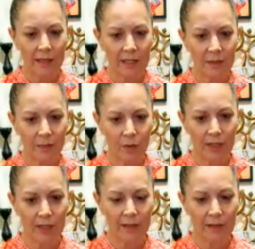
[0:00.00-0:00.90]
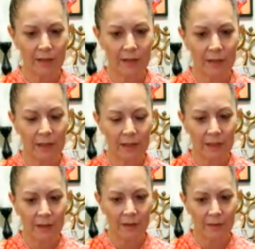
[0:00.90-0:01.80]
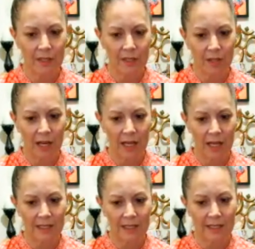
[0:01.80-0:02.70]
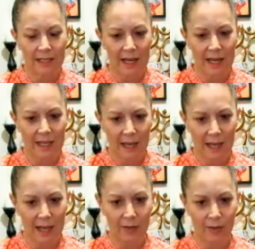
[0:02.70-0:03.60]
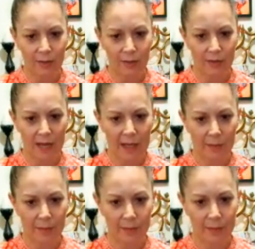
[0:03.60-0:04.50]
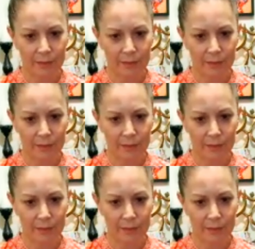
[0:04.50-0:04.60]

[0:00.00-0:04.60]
At this point, visualize a steady candle flame.